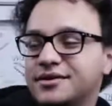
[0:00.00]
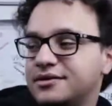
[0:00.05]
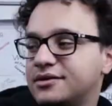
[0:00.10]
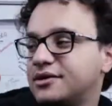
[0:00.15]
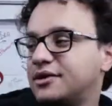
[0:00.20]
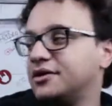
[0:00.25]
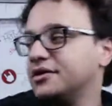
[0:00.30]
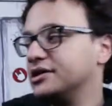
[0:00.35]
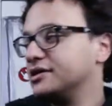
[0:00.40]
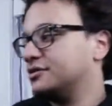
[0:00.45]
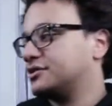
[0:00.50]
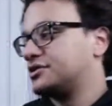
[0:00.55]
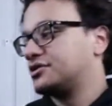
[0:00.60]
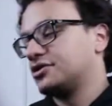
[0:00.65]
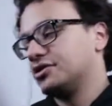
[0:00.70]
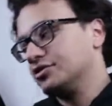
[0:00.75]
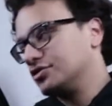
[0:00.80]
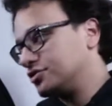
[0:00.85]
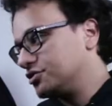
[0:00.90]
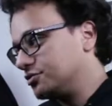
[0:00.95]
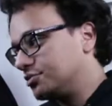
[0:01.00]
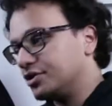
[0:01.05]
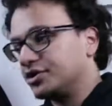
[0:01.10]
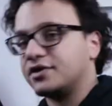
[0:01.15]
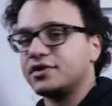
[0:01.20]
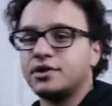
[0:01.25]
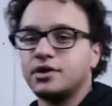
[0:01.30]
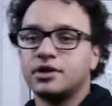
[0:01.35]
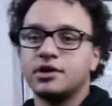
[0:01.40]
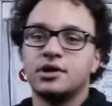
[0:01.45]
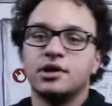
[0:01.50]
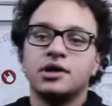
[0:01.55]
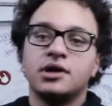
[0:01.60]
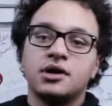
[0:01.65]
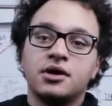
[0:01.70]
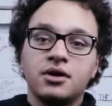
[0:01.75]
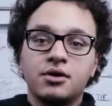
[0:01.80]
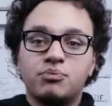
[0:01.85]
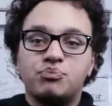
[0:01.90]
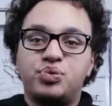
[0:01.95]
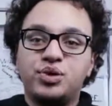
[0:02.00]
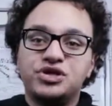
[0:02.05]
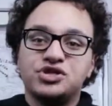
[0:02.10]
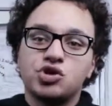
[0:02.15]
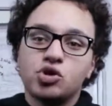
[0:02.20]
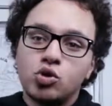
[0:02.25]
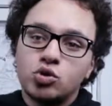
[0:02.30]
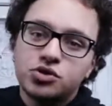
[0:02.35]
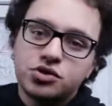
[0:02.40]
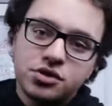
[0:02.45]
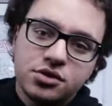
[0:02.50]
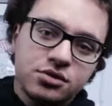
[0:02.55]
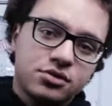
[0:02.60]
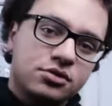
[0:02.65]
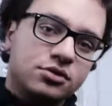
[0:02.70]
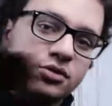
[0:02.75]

oh that was so stupid peace out